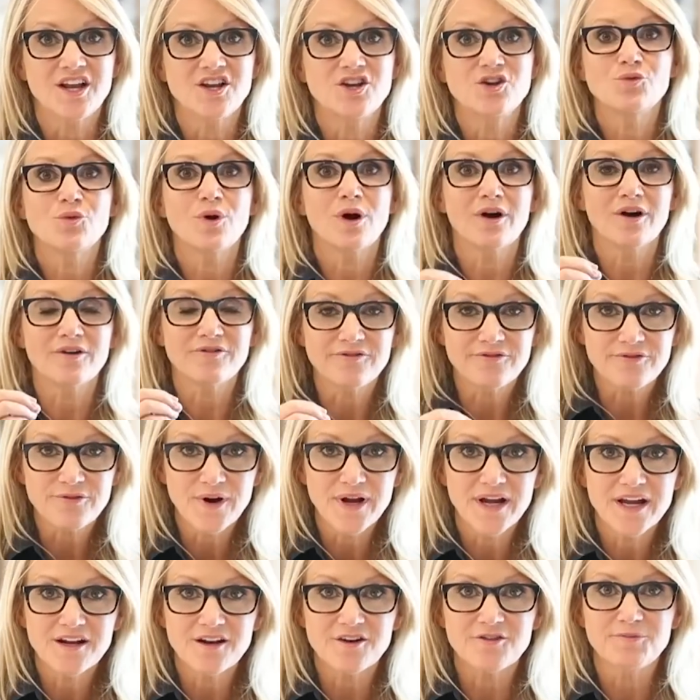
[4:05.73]
and you are
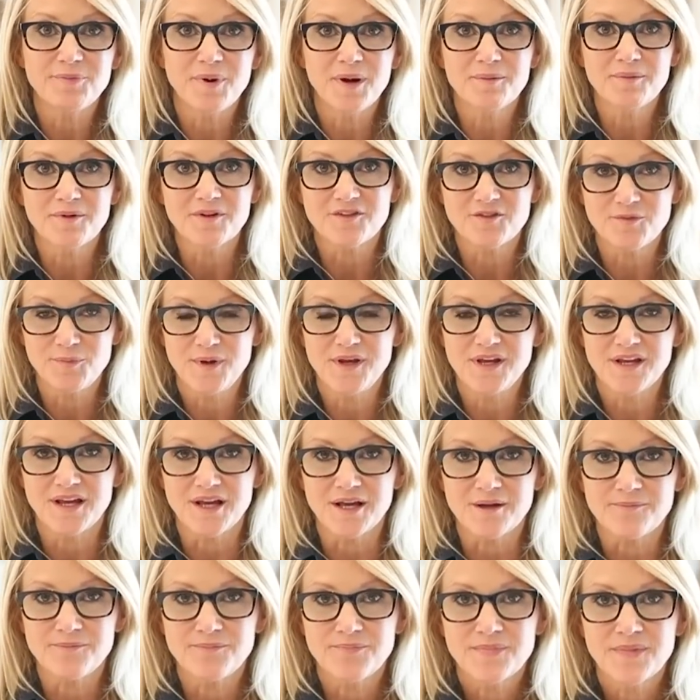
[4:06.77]
afraid of public
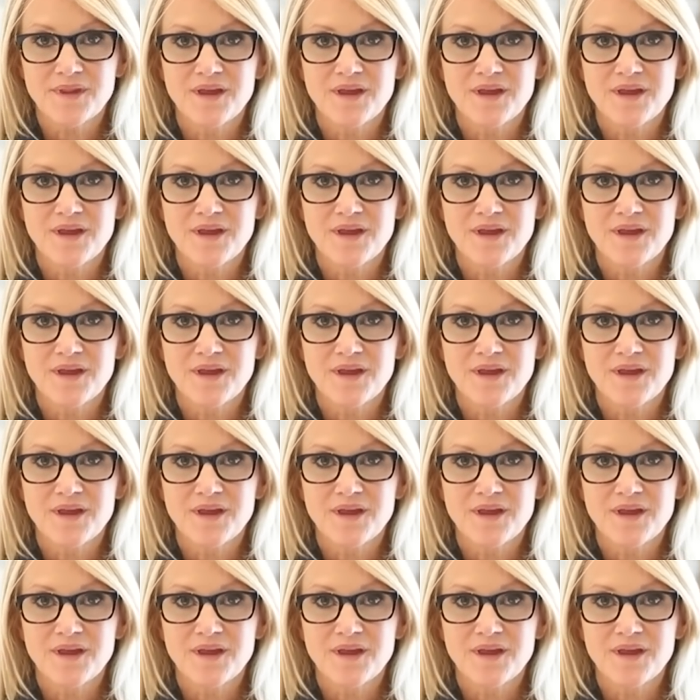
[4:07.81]
speaking?